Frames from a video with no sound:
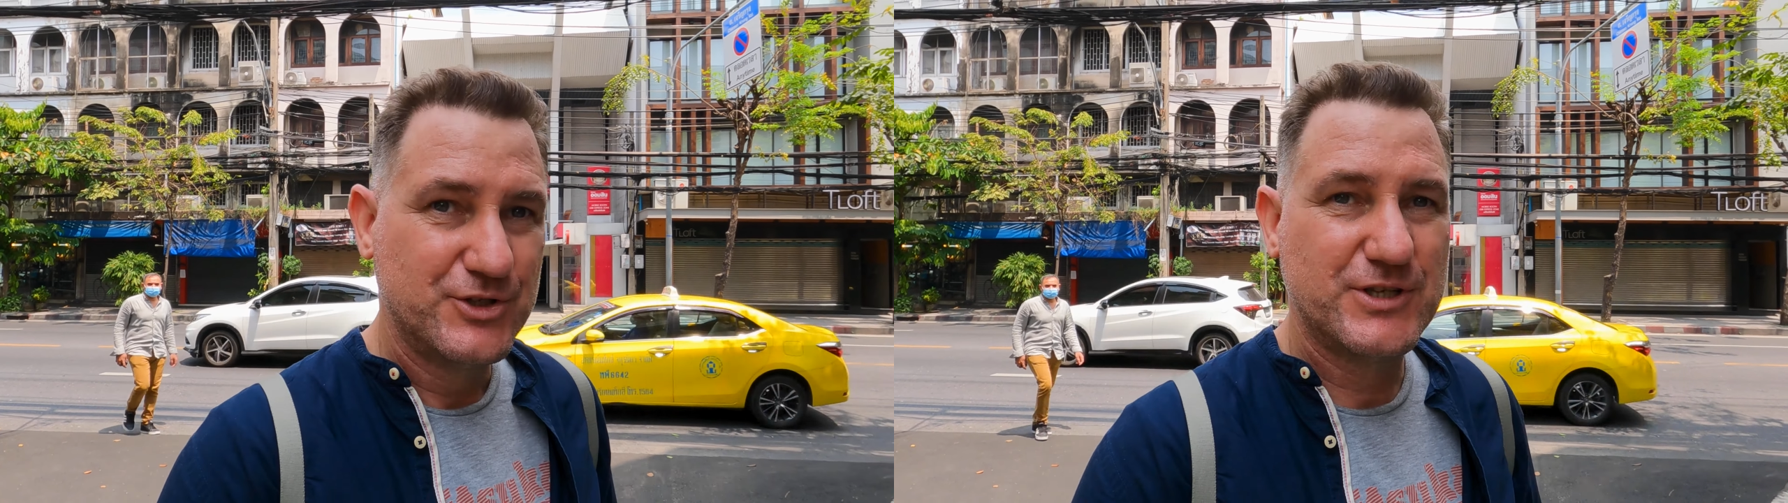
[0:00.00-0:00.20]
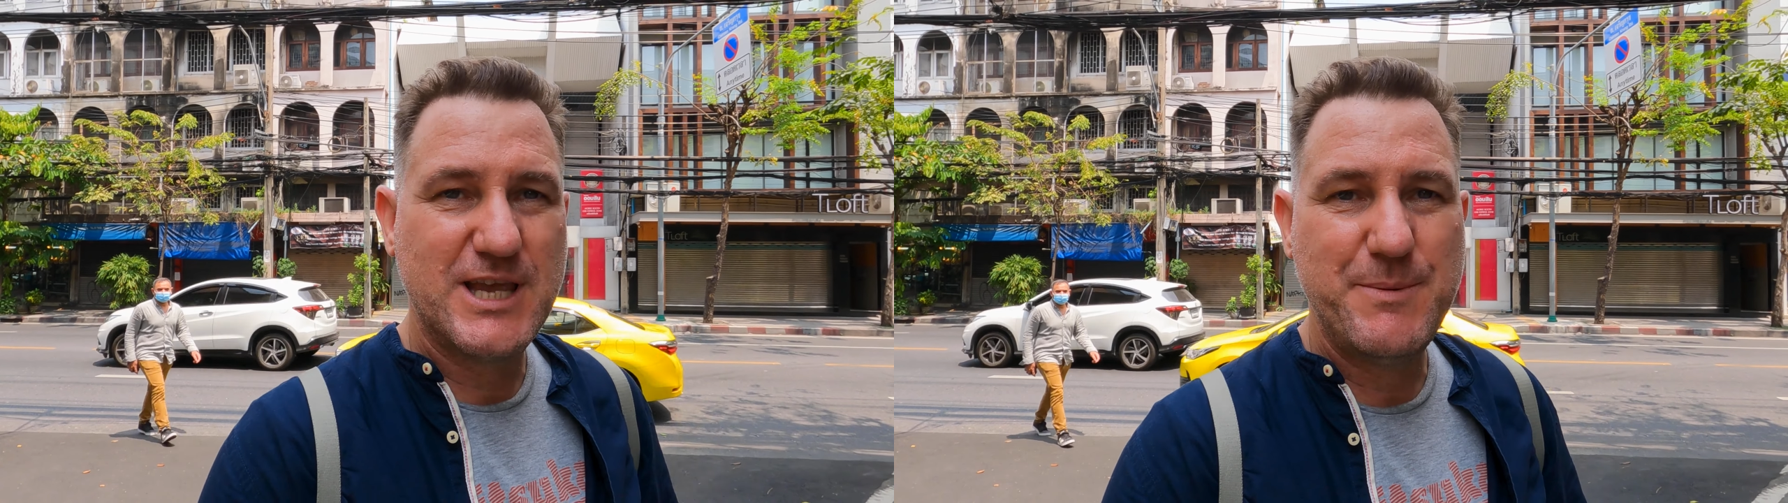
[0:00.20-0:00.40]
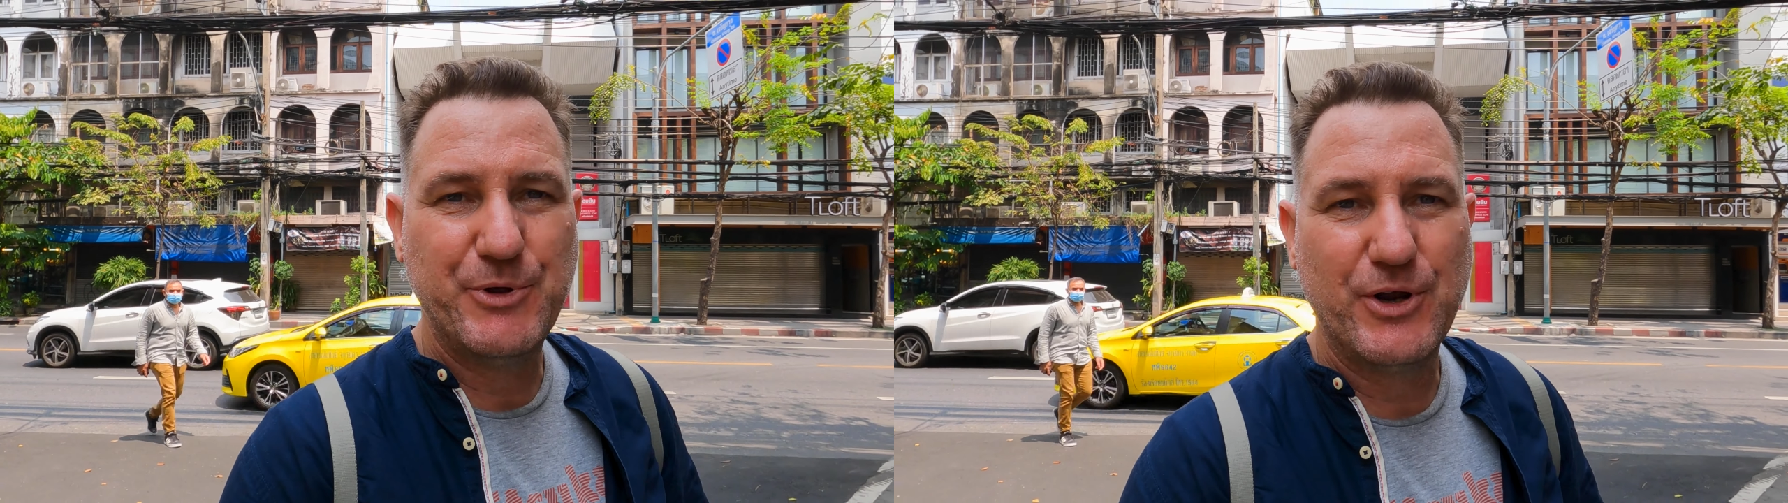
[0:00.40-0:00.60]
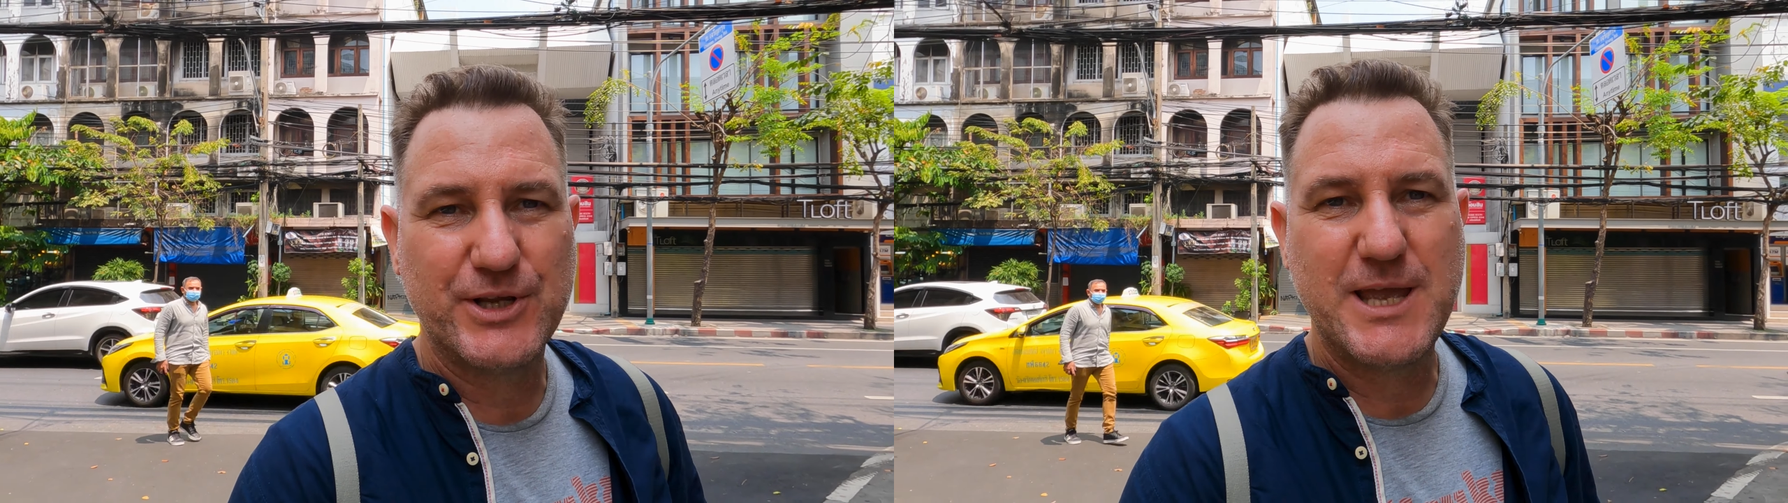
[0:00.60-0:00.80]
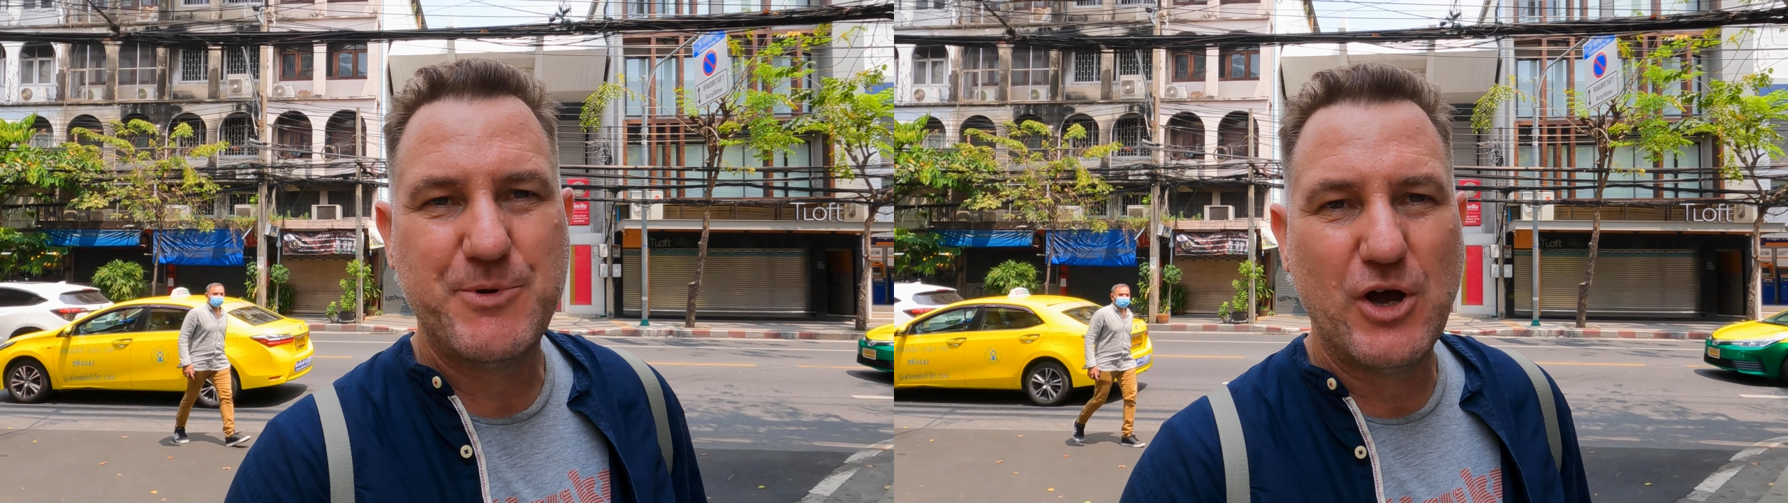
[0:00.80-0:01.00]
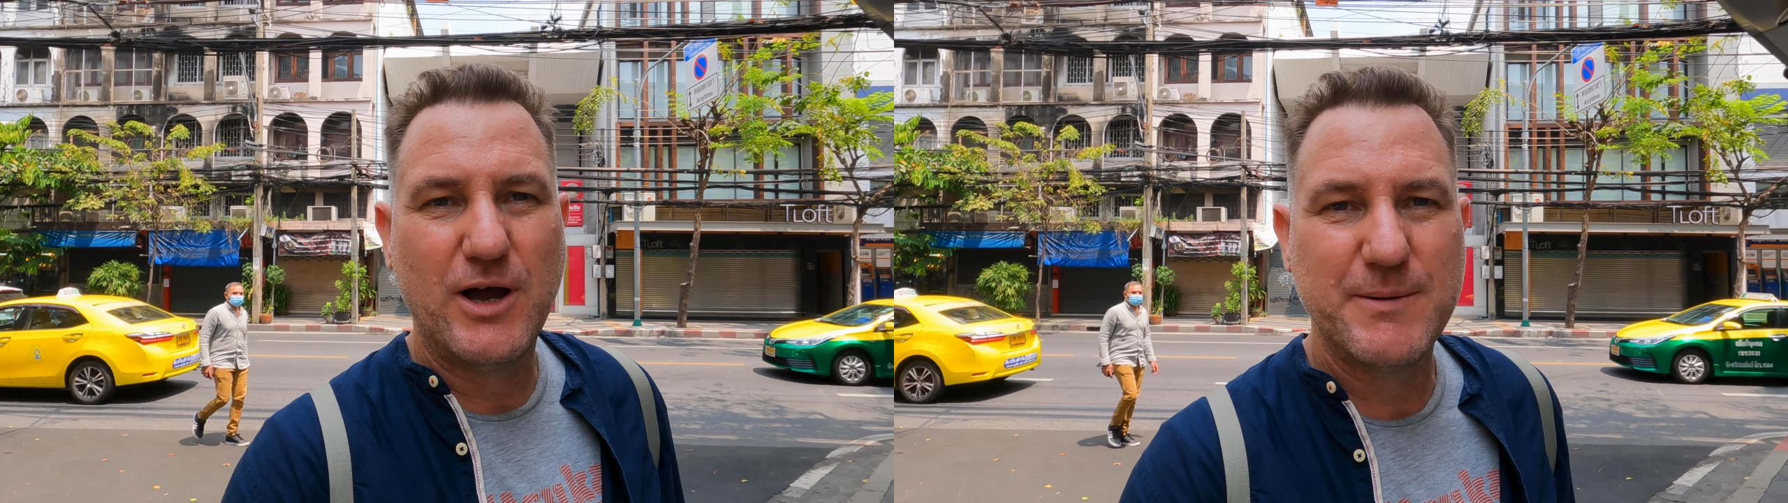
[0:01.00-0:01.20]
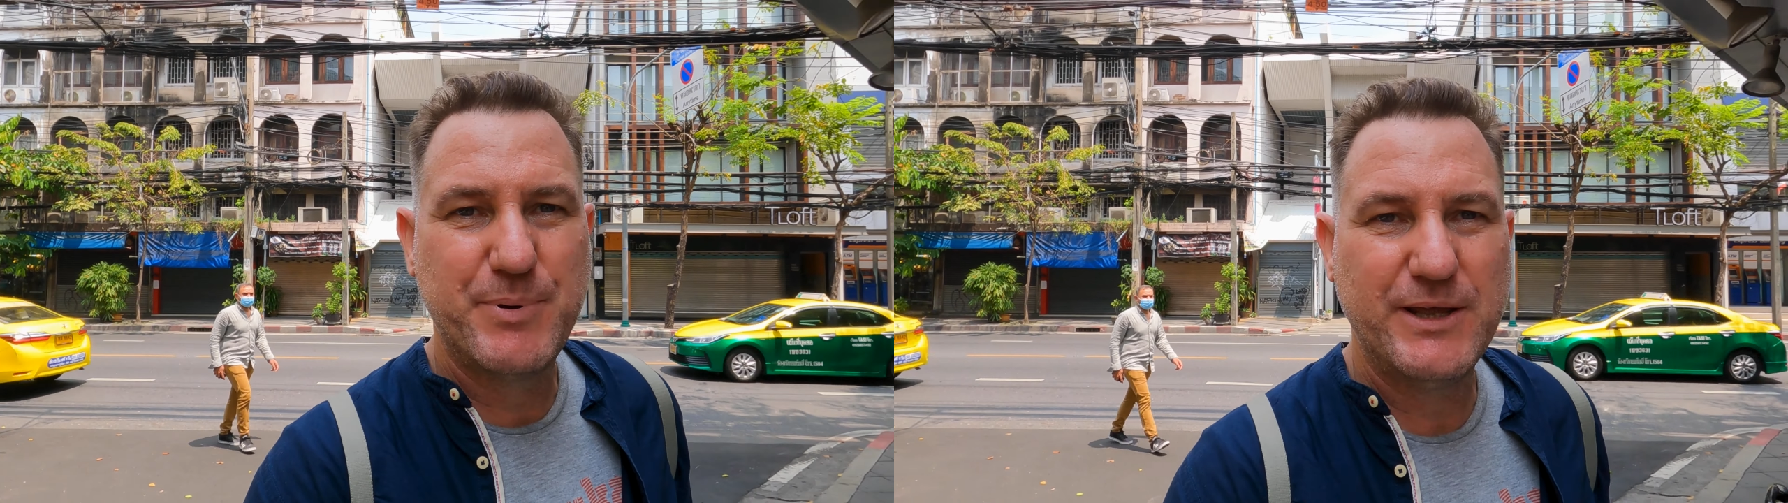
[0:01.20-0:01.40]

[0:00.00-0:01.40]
just keep your eye